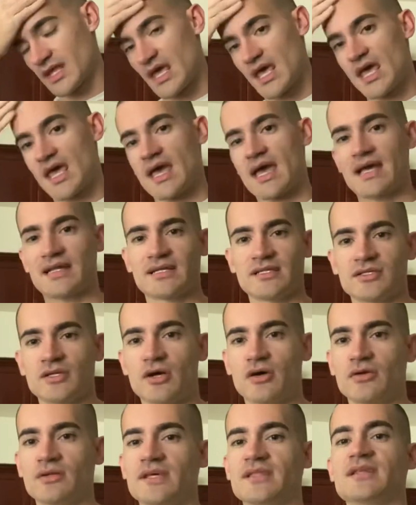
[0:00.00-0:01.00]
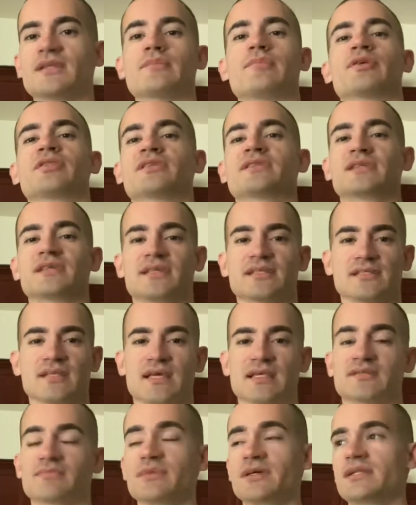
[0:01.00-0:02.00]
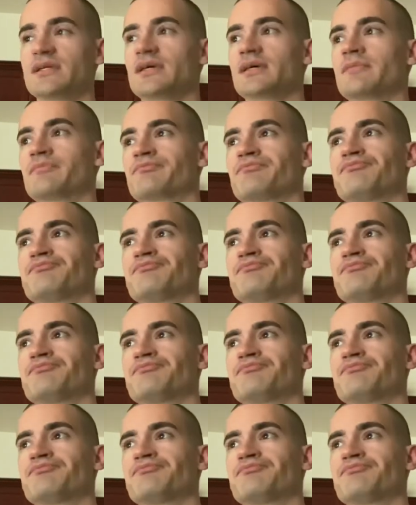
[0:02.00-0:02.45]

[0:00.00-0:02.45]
had I known. And then I bought the tickets last minute.